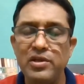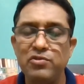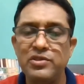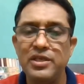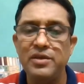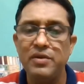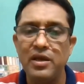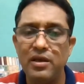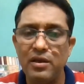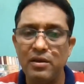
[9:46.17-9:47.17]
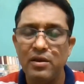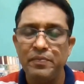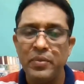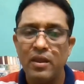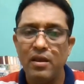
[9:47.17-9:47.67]
You see,
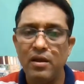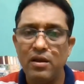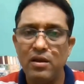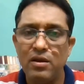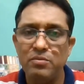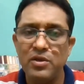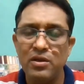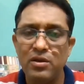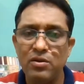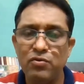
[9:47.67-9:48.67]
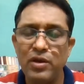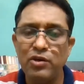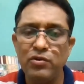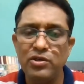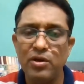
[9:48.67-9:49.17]
when
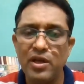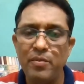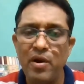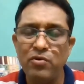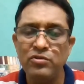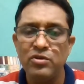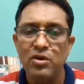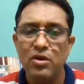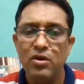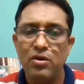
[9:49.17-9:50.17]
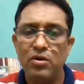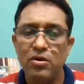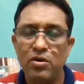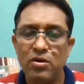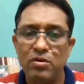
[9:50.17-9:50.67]
we talk about
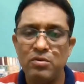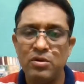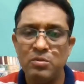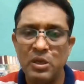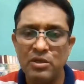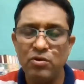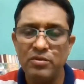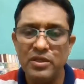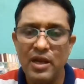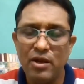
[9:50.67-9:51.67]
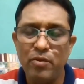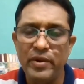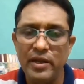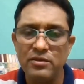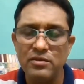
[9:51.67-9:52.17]
the
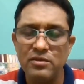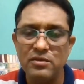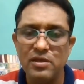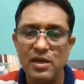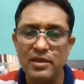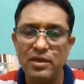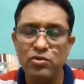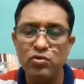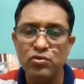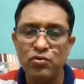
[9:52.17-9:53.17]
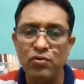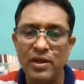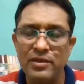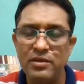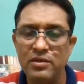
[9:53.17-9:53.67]
recommendations related to school
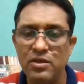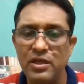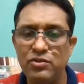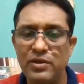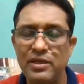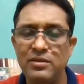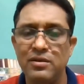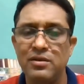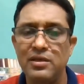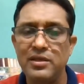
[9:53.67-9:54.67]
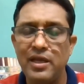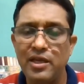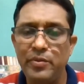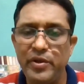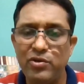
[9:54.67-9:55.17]
and teacher education in
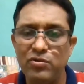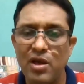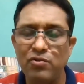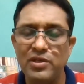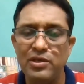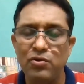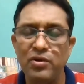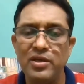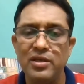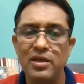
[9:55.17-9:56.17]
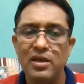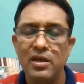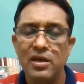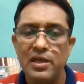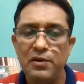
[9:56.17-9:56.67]
NEP 2020,
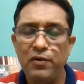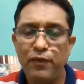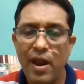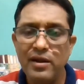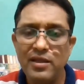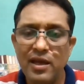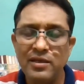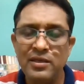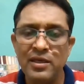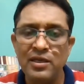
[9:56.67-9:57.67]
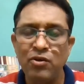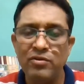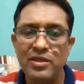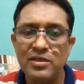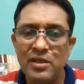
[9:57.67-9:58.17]
you'll find that
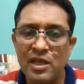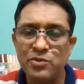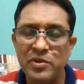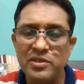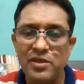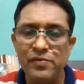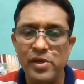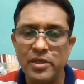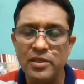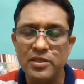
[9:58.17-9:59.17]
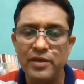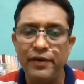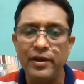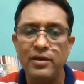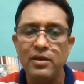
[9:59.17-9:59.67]
this responsibility is
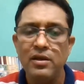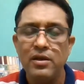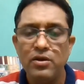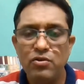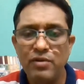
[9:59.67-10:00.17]
given to